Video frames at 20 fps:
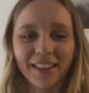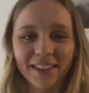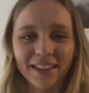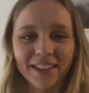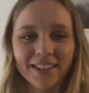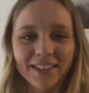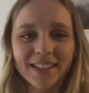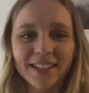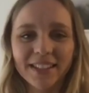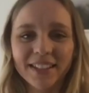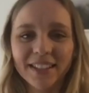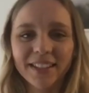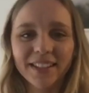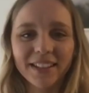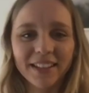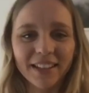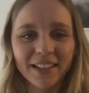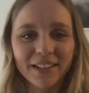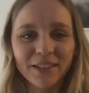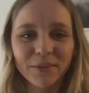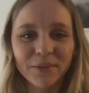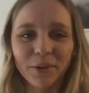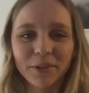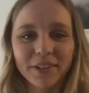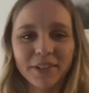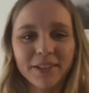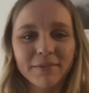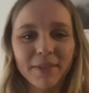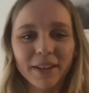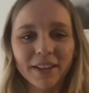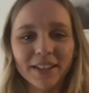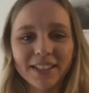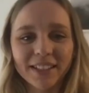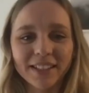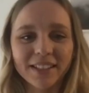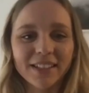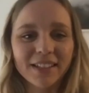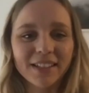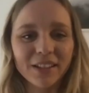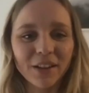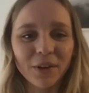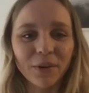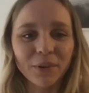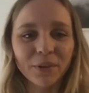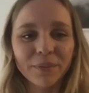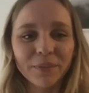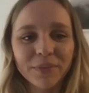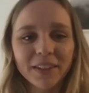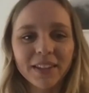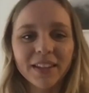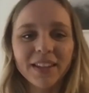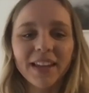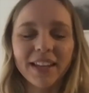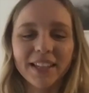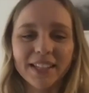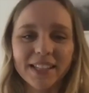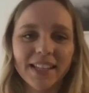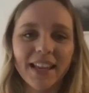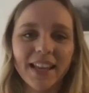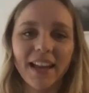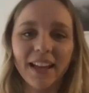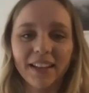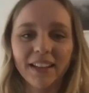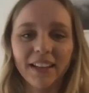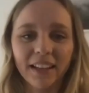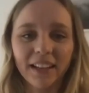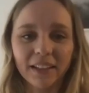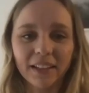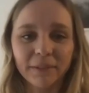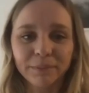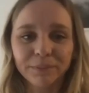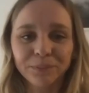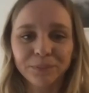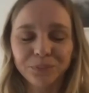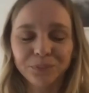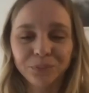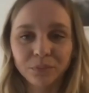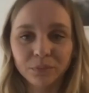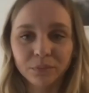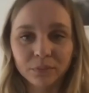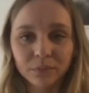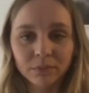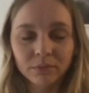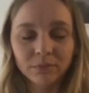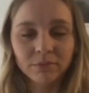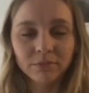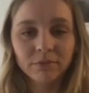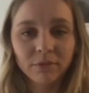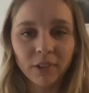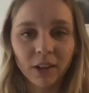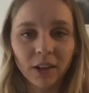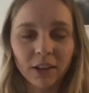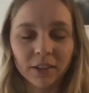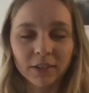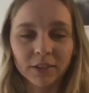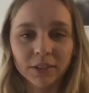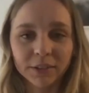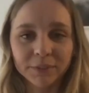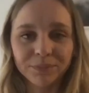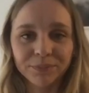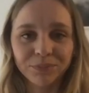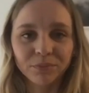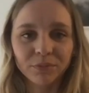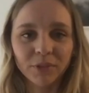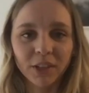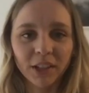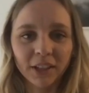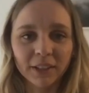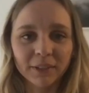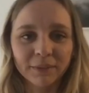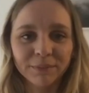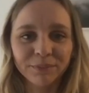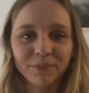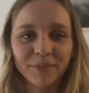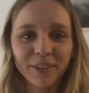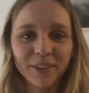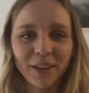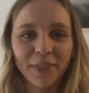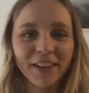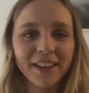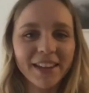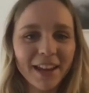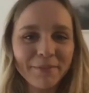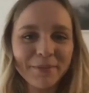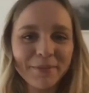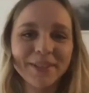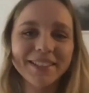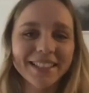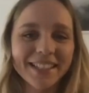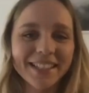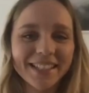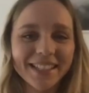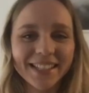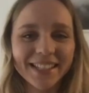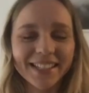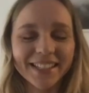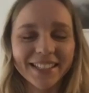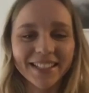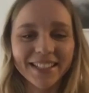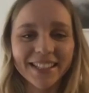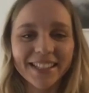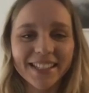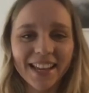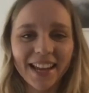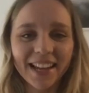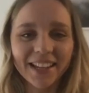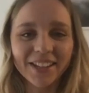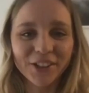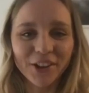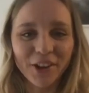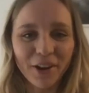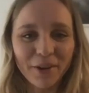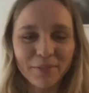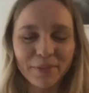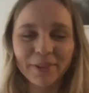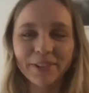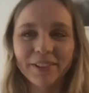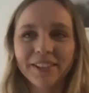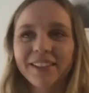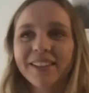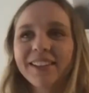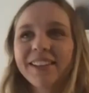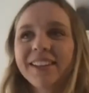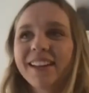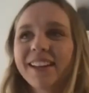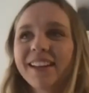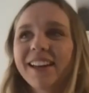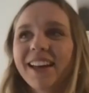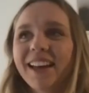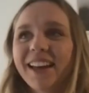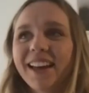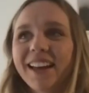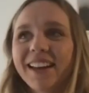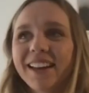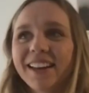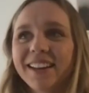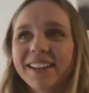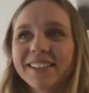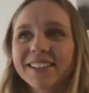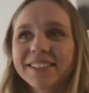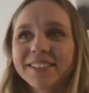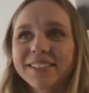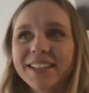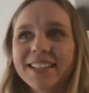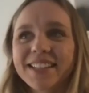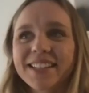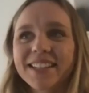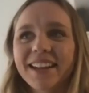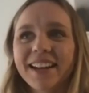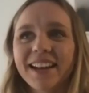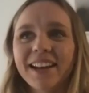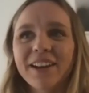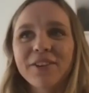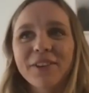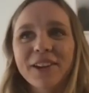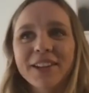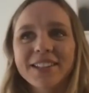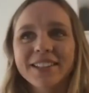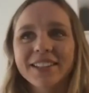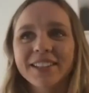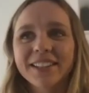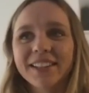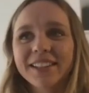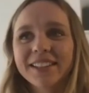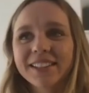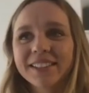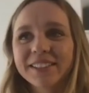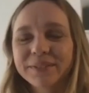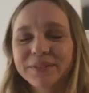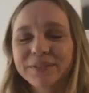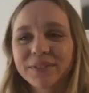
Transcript: that's what it makes it so exciting. And yeah, I think happiness is an inside job. And yesterday I read a